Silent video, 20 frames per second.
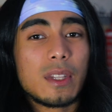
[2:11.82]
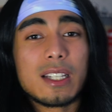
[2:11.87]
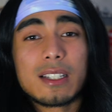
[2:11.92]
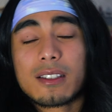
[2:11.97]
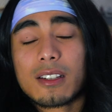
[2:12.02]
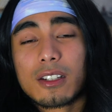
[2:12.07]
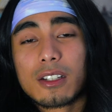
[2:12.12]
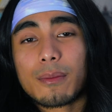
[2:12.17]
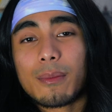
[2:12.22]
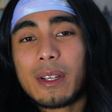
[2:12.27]
This
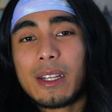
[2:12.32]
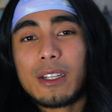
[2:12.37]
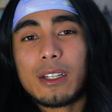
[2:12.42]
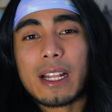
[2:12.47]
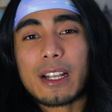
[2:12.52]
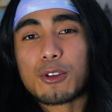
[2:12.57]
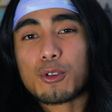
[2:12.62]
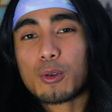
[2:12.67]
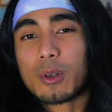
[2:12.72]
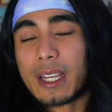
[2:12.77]
doesn't mean
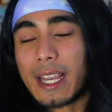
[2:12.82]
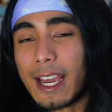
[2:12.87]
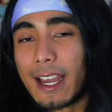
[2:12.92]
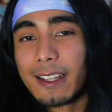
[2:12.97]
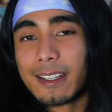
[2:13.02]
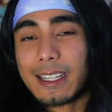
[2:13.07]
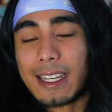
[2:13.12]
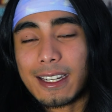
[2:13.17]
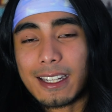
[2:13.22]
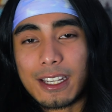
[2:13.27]
that you
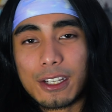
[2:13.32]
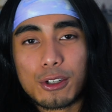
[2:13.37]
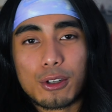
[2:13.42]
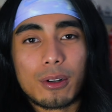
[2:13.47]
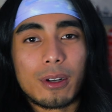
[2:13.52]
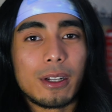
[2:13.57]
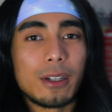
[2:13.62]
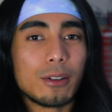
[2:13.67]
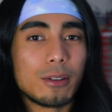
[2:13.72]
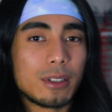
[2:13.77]
can't get
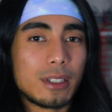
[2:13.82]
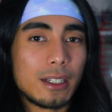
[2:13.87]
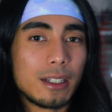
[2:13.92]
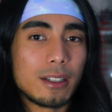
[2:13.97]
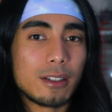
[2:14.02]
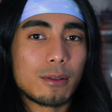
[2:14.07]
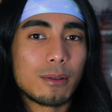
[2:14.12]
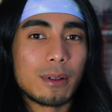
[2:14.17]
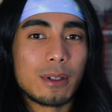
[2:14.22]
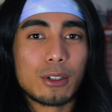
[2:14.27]
injured in your
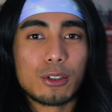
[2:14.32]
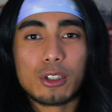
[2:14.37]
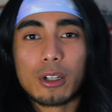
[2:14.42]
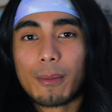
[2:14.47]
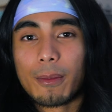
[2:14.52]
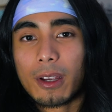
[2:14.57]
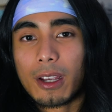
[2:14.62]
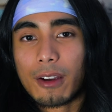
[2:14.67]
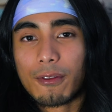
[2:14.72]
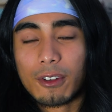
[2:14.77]
teens when you're
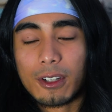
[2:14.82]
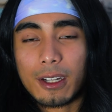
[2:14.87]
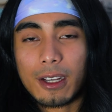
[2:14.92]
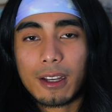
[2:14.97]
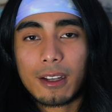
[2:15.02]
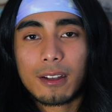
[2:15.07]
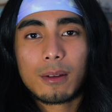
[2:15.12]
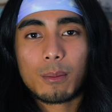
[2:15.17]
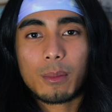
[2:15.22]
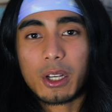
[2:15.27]
jumping every
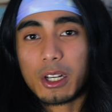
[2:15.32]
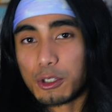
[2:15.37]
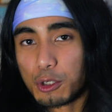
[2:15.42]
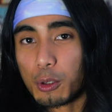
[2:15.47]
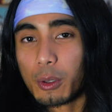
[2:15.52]
day, because